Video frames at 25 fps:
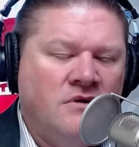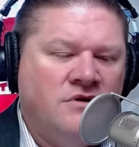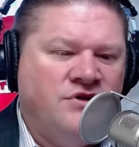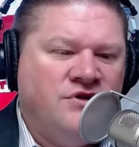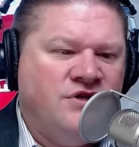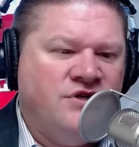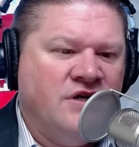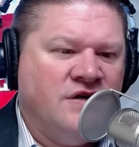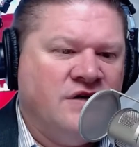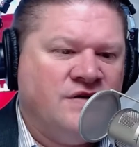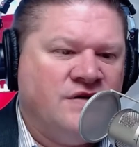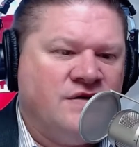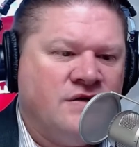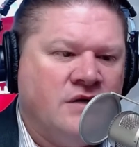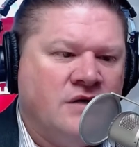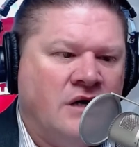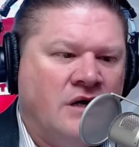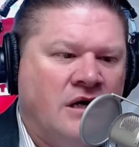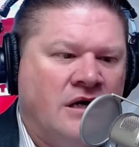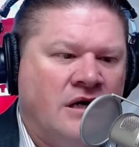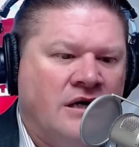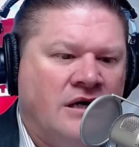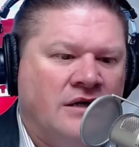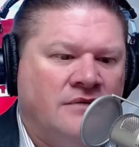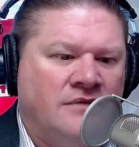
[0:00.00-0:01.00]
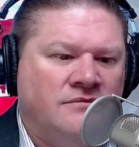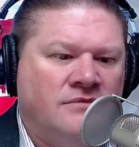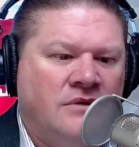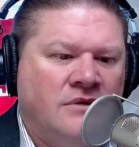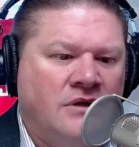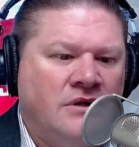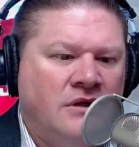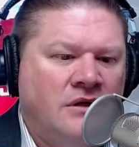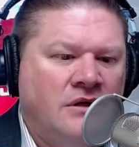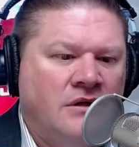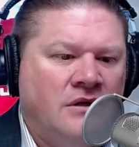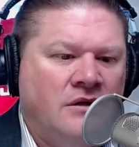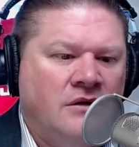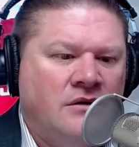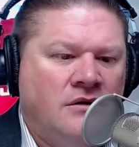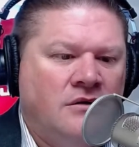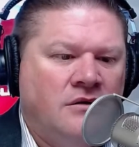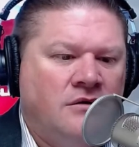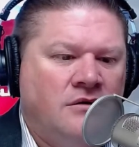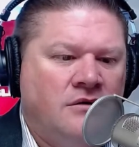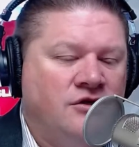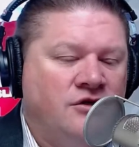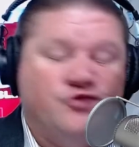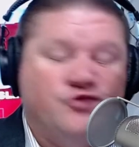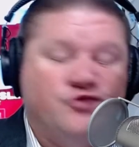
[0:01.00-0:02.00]
just
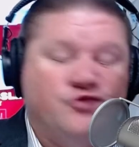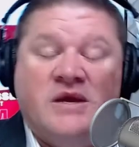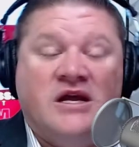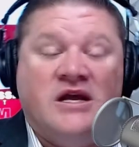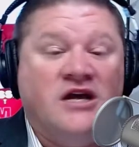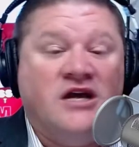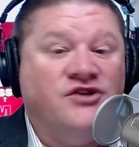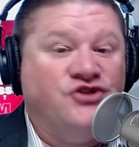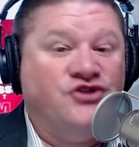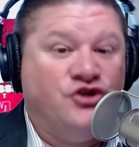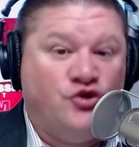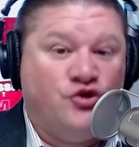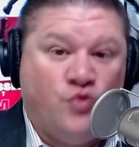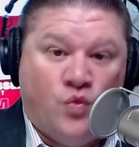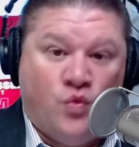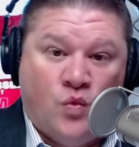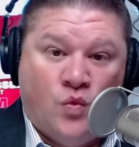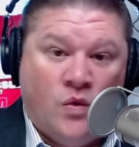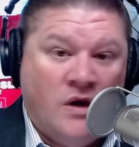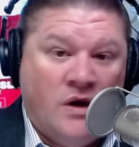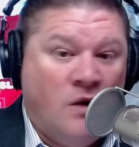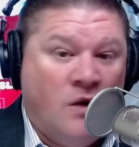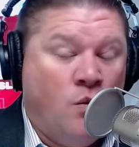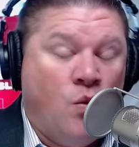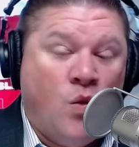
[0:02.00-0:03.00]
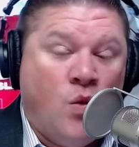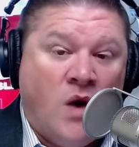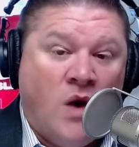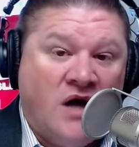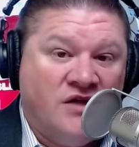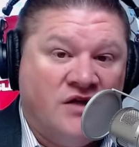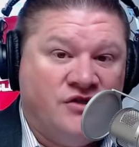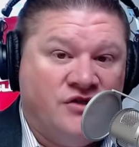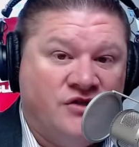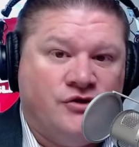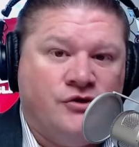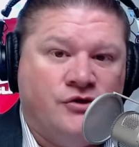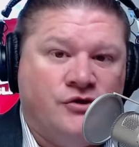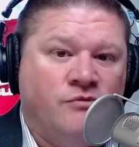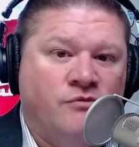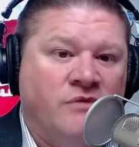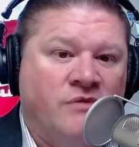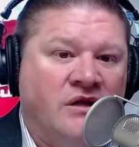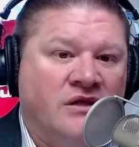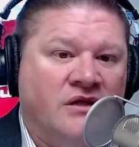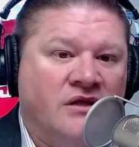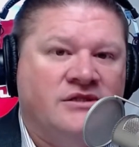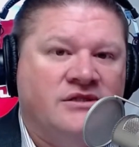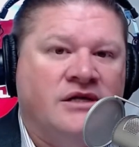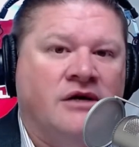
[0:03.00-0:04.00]
because it wants to
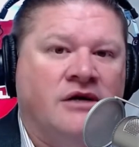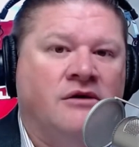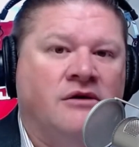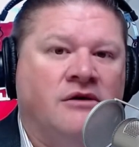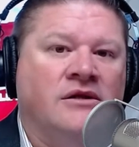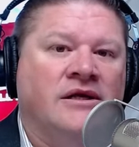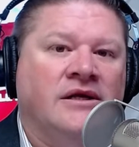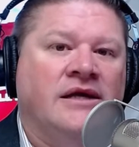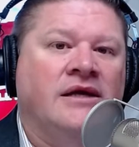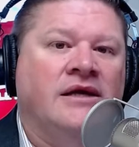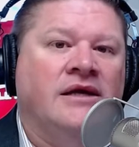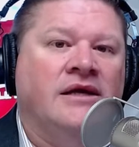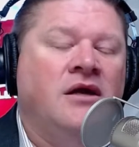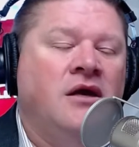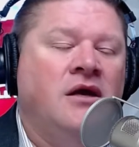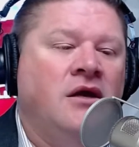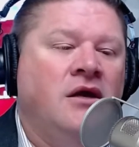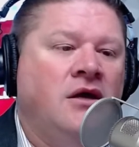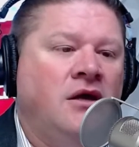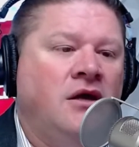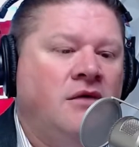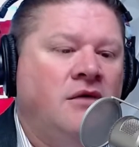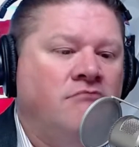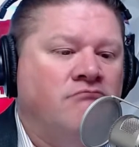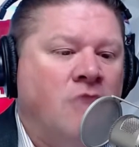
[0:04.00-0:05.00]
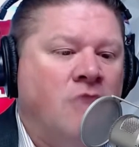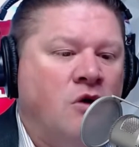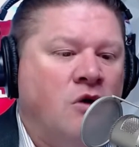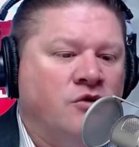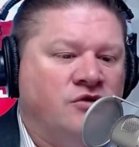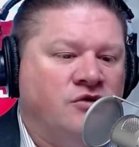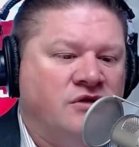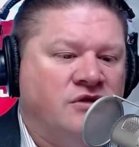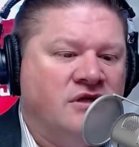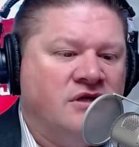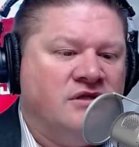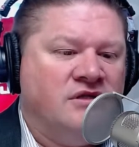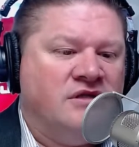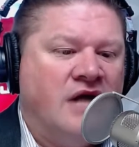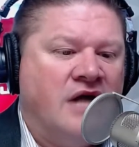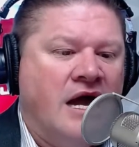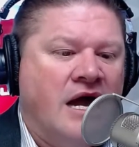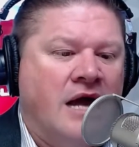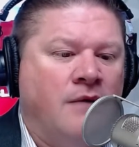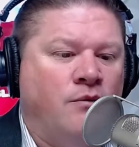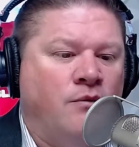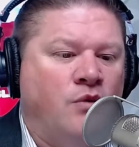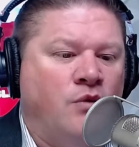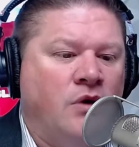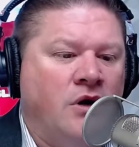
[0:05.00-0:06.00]
militarily. Most of the
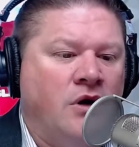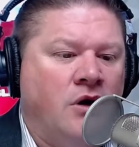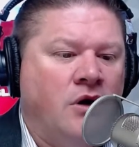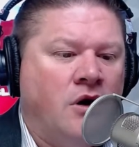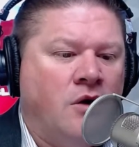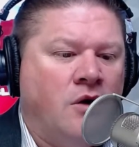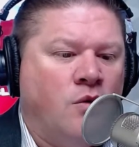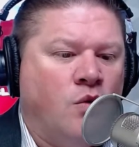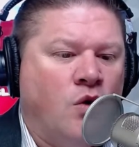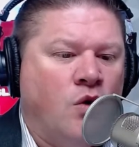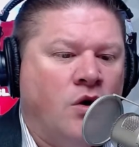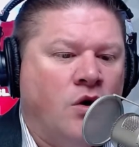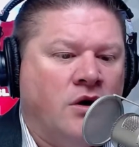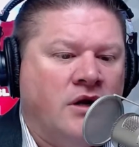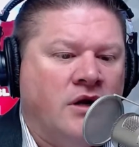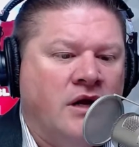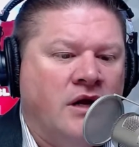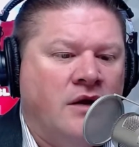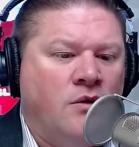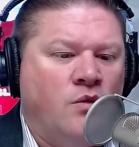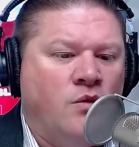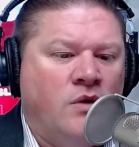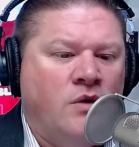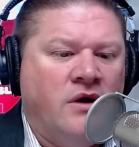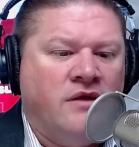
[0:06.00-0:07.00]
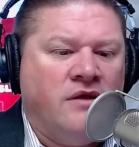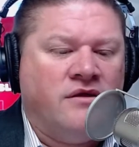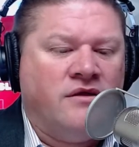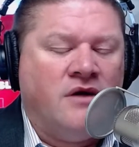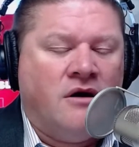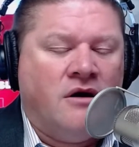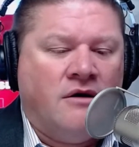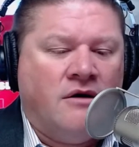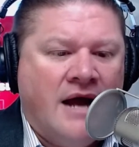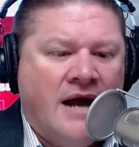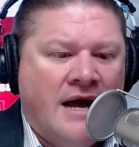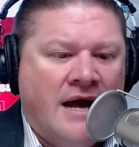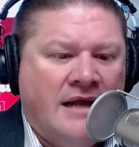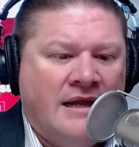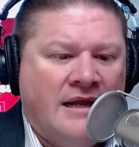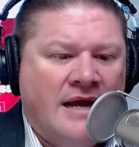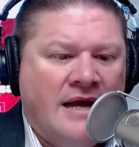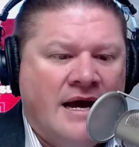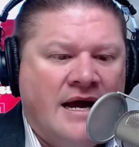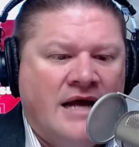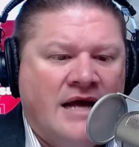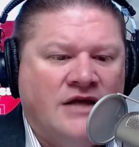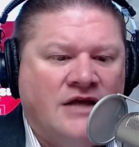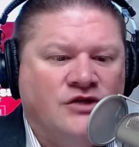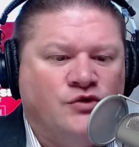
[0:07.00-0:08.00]
time we are working with our
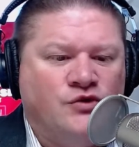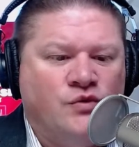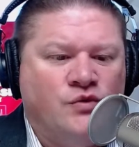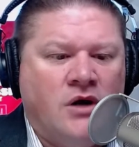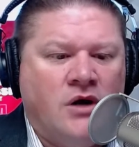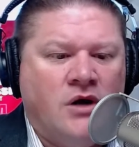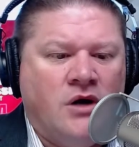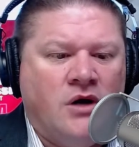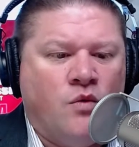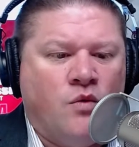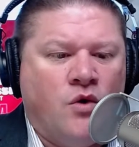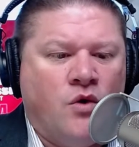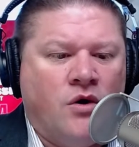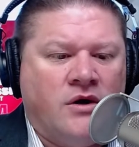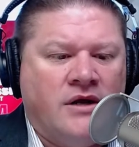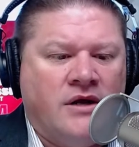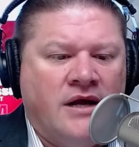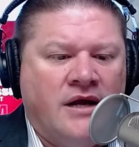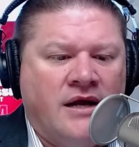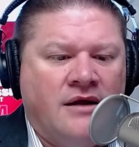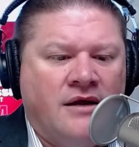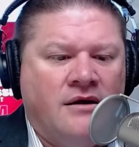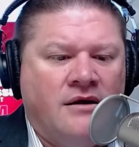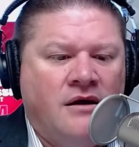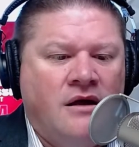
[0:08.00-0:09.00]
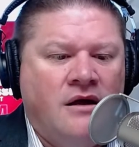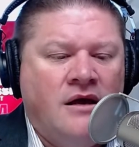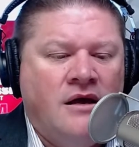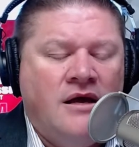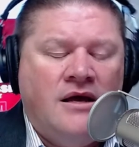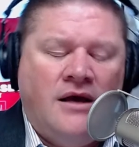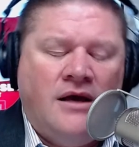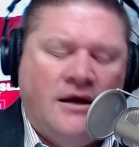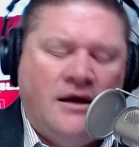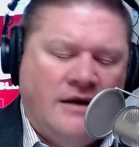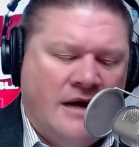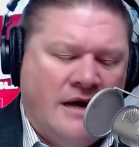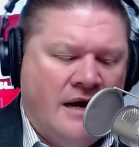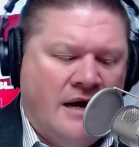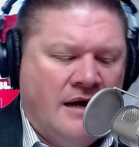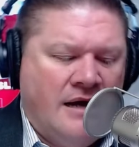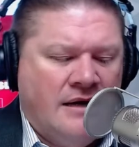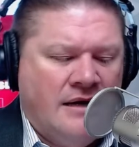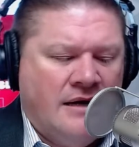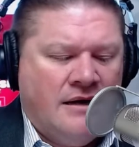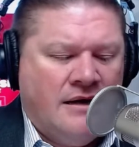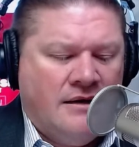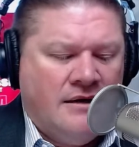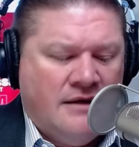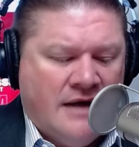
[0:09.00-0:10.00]
allies. We are working,
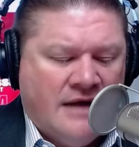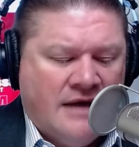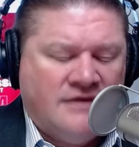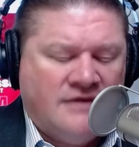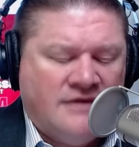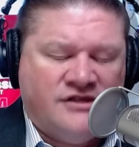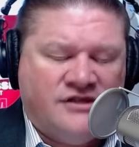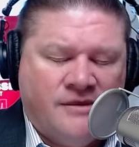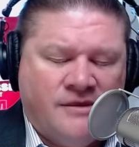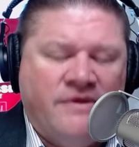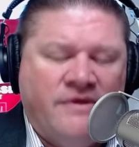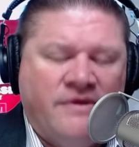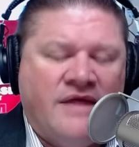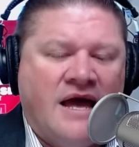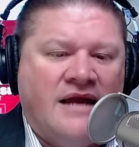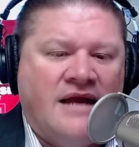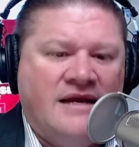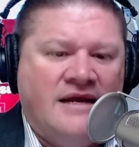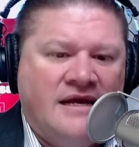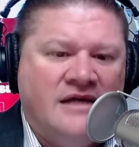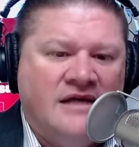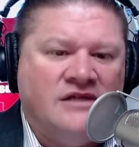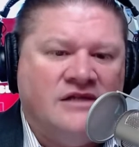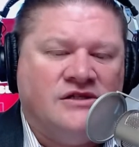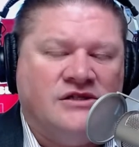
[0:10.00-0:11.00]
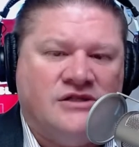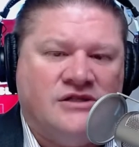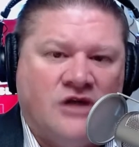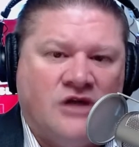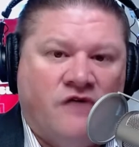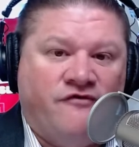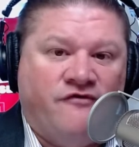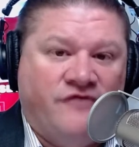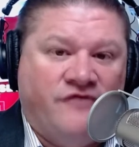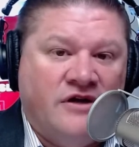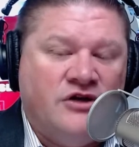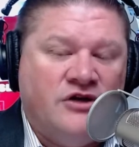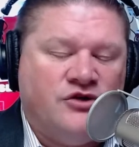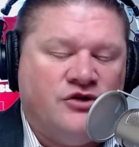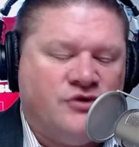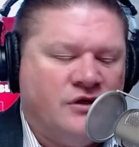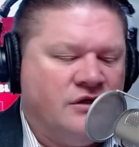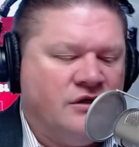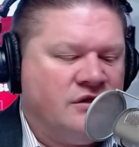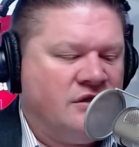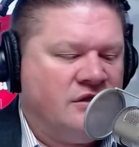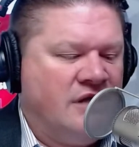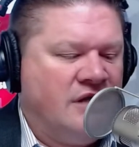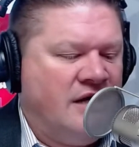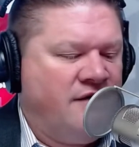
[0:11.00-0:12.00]
and some of that is
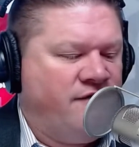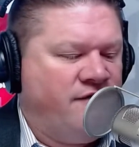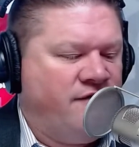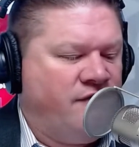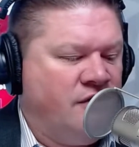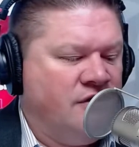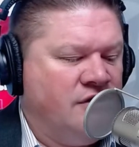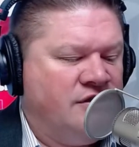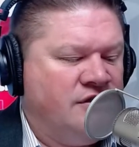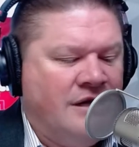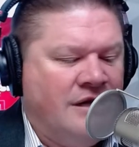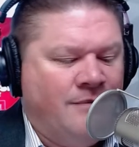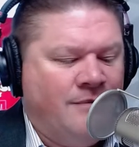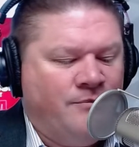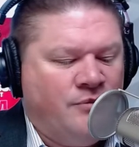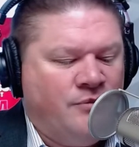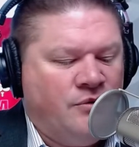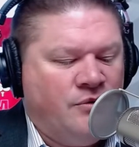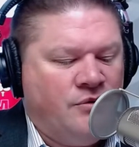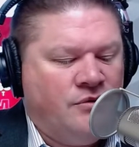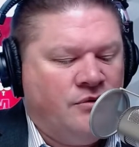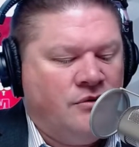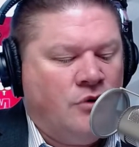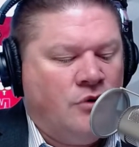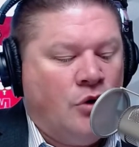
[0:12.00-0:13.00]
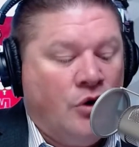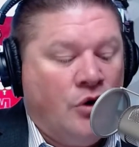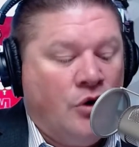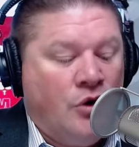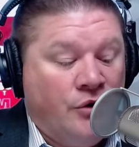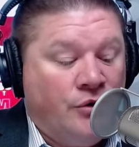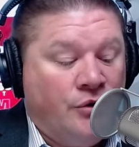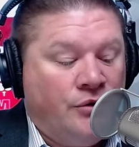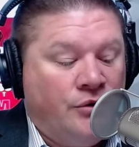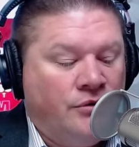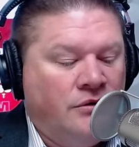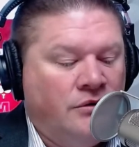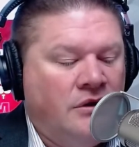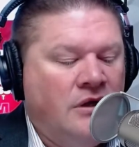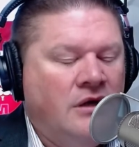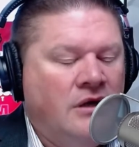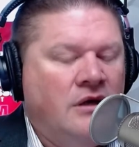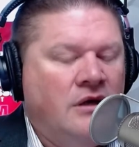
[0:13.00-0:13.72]
self-interest, like, for example, oil,